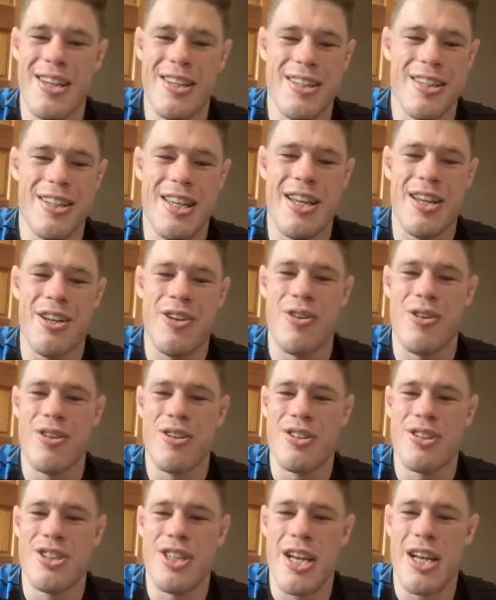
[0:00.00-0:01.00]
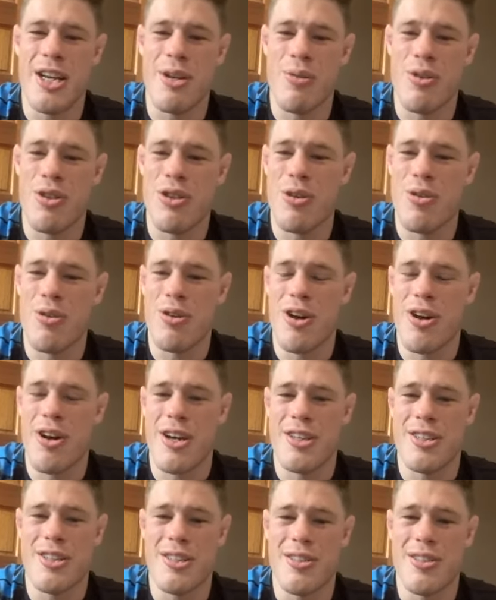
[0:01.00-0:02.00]
getting on, chatting with you
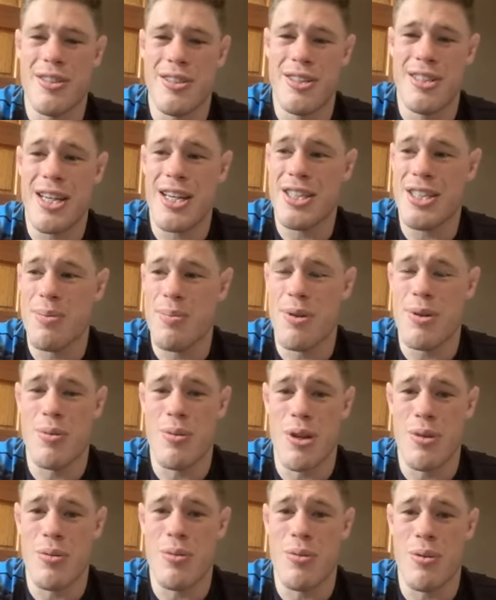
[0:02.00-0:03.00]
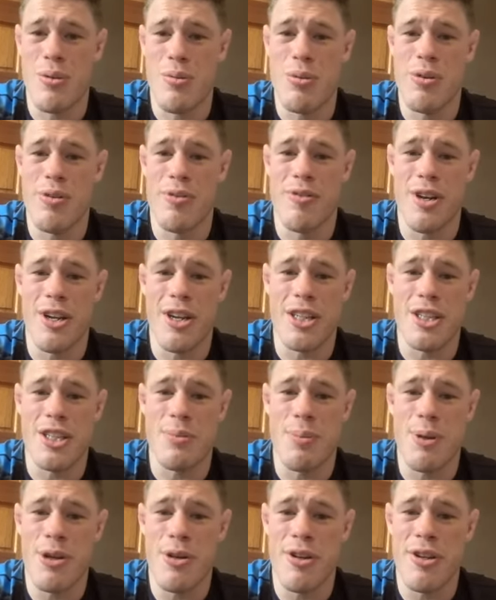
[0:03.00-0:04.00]
guys, it's actually been like a real fun
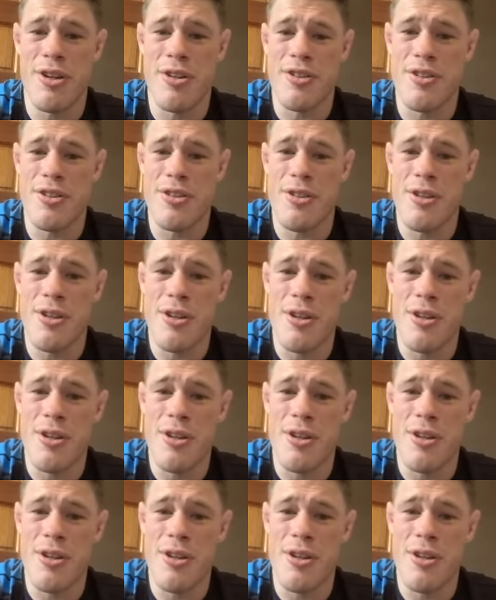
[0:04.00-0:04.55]
experience.